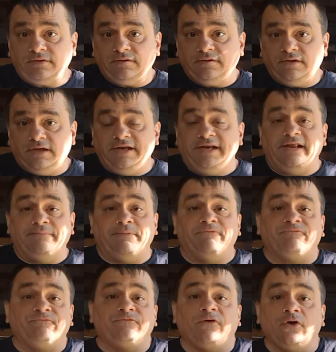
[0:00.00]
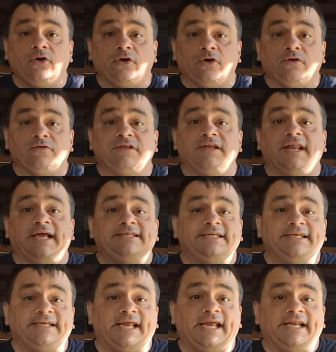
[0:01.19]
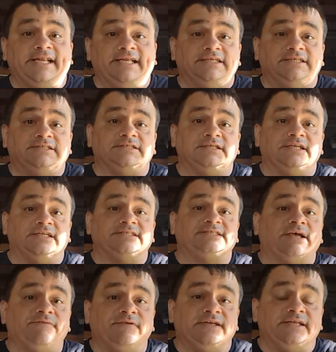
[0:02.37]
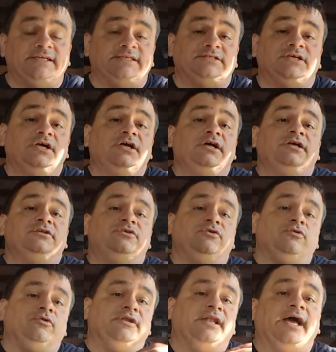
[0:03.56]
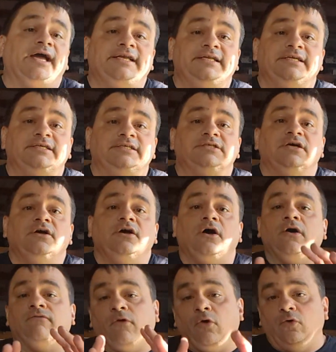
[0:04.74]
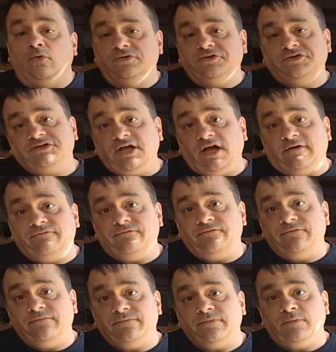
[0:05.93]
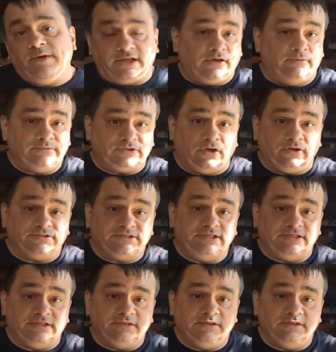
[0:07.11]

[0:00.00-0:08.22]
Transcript: And they prefer the 1980s and the 70s to the 90s of old stuff when it comes to RC.